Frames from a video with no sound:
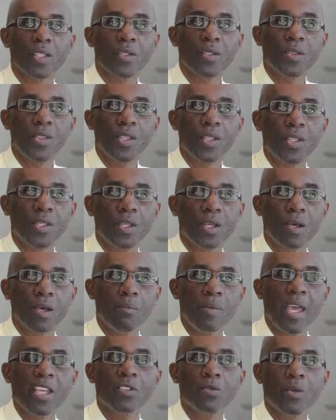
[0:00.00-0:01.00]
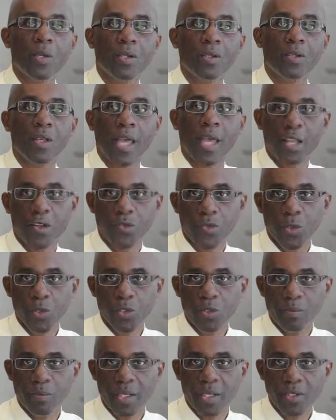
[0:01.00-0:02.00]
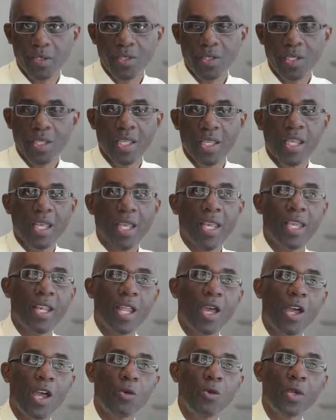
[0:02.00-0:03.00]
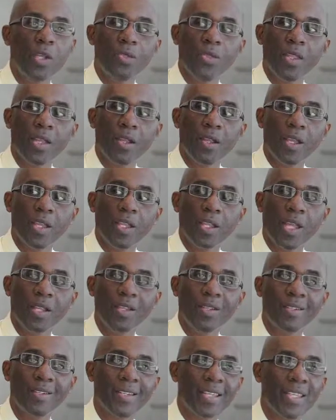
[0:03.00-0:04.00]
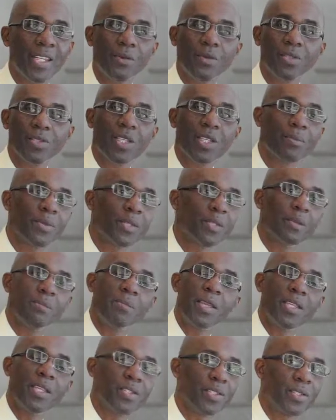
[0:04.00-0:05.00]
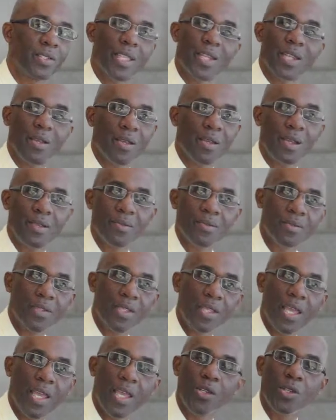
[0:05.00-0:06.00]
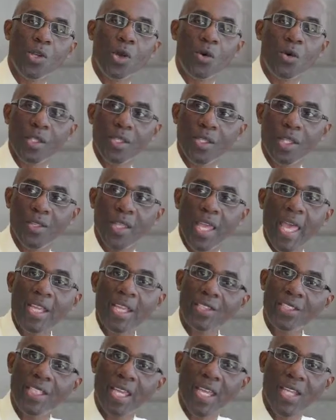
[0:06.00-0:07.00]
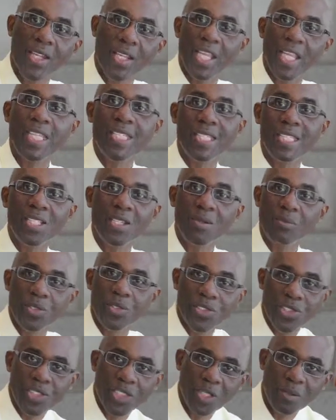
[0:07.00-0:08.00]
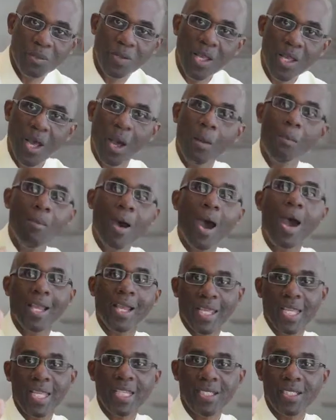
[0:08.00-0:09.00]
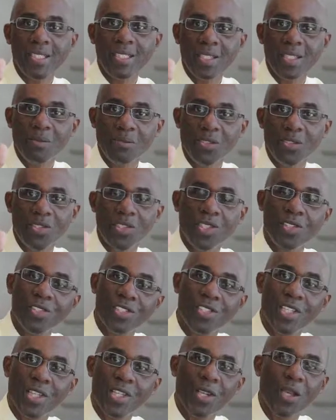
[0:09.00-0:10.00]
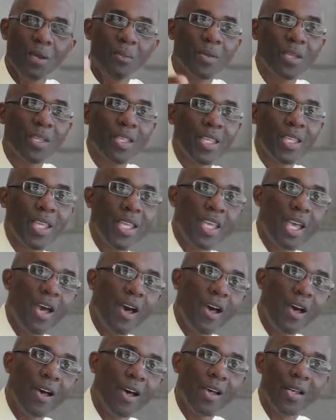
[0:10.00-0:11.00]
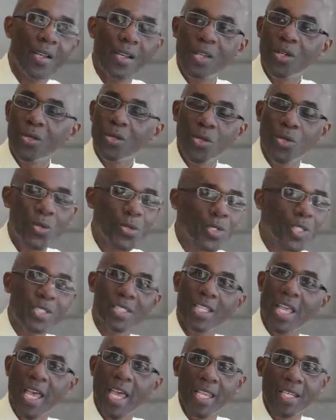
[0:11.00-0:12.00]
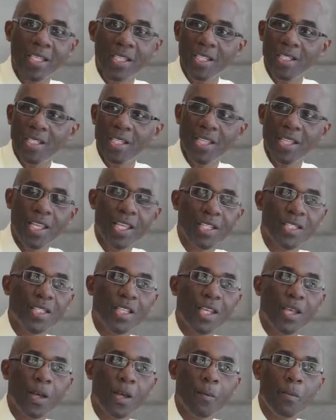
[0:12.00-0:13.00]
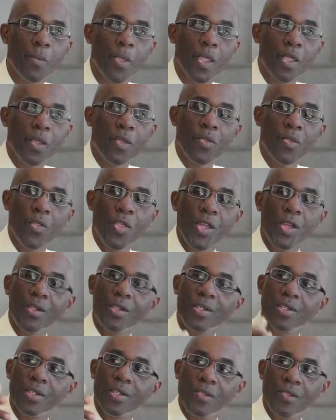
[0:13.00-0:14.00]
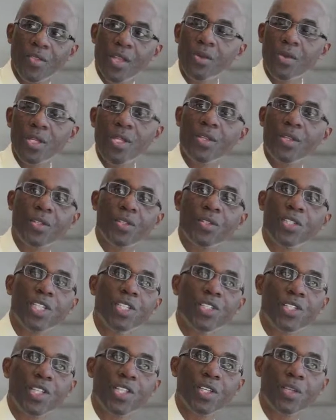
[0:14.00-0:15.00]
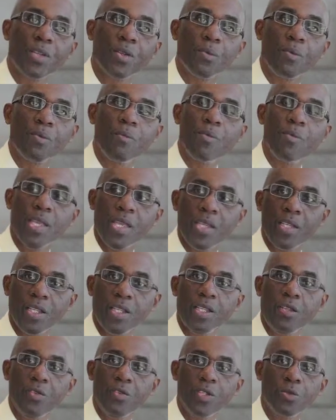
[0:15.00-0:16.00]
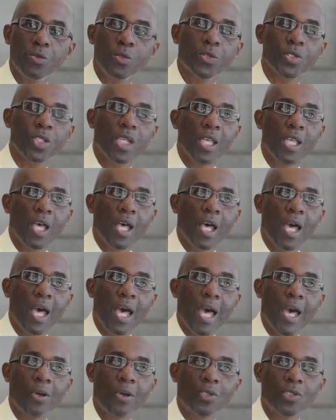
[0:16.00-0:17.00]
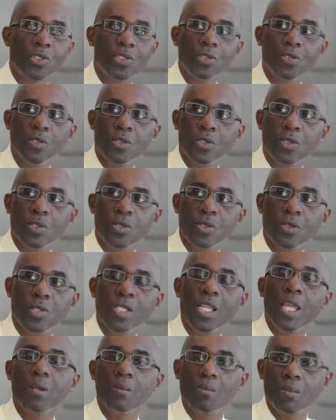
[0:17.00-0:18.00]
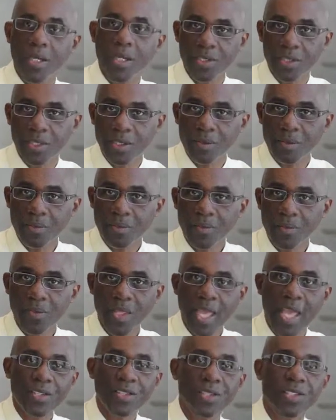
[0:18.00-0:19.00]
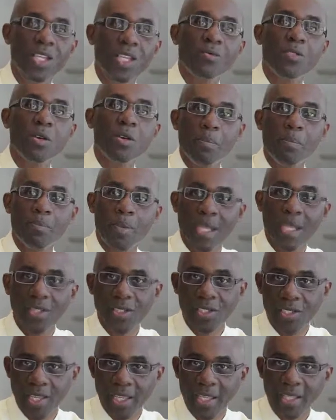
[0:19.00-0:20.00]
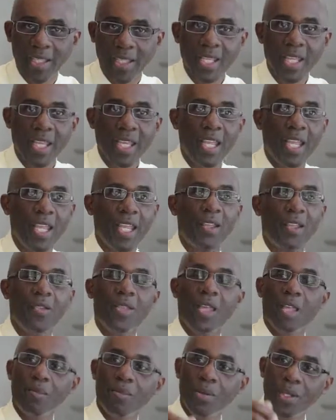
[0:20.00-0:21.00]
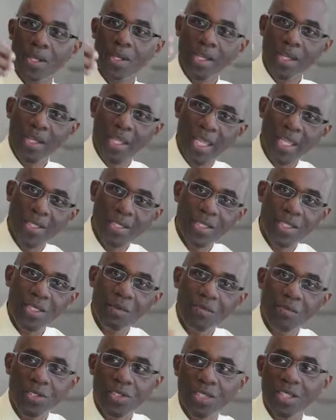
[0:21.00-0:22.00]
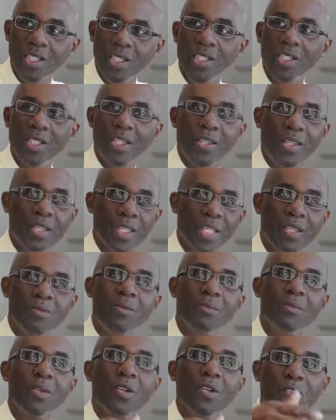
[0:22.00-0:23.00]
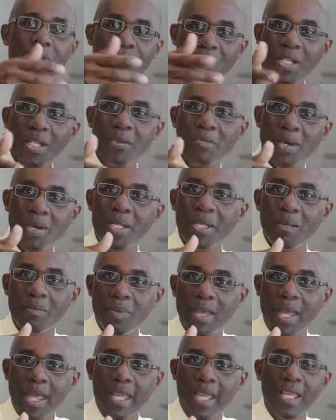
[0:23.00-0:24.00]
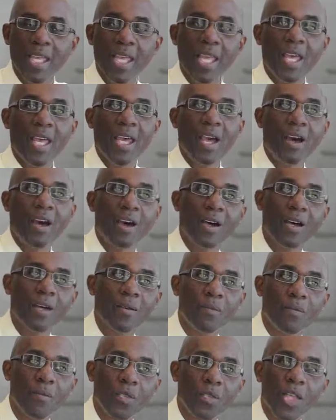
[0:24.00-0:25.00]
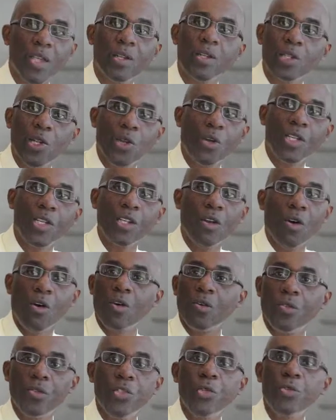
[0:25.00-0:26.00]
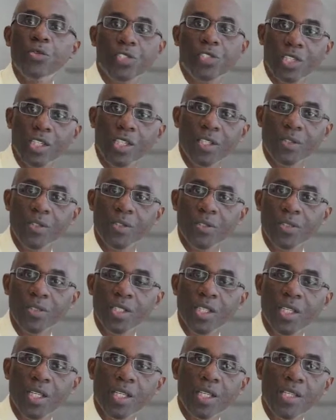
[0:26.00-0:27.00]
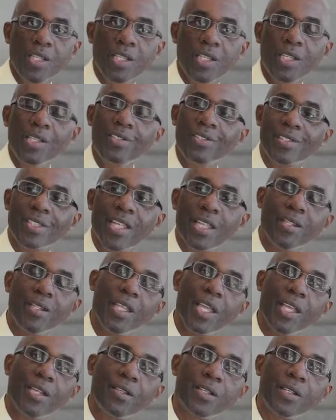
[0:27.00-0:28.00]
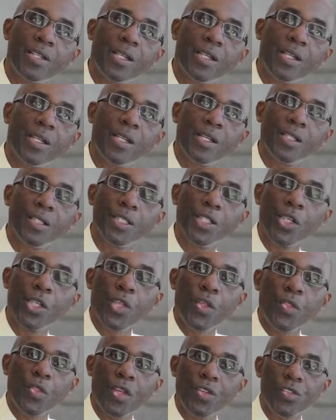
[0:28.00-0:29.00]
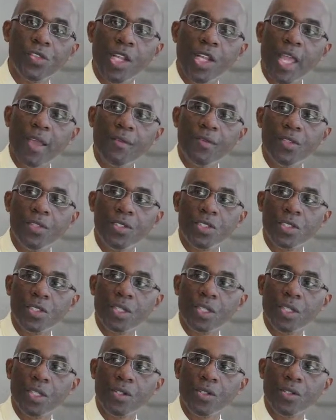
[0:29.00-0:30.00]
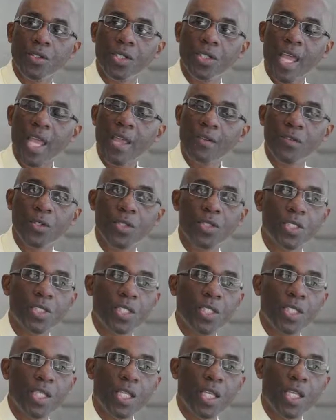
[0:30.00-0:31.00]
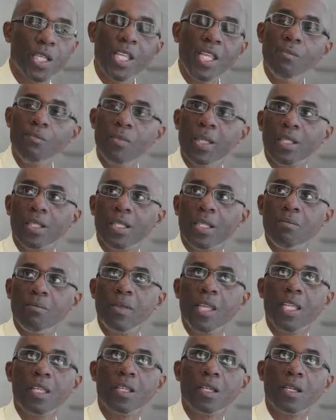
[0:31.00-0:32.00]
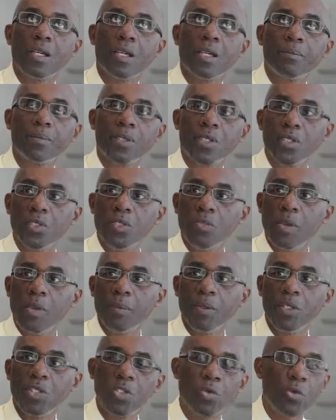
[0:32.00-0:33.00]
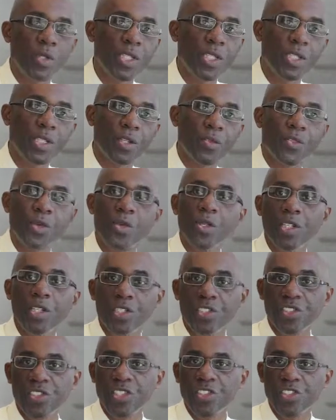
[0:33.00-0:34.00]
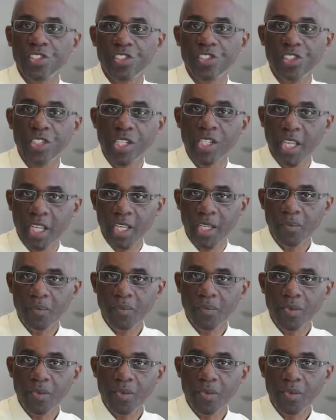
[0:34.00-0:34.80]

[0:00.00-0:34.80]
the Maxwell Air Force Base. And I, I, went there, and I and it was something amazing that I, I, they had going there. They actually had an ATM machine, a mock ATM machine set up. Uh, I don't know who designed it, and uh, they're they're in there teaching men, individuals, how to create a budget. They actually give paycheck and they put it in the ATM machine and they give them funny money back. Uh, they're learning all new skills. It, it's said that uh, there's an average, uh, on average, an inmate can make up to maybe 20 to 30 decisions a day.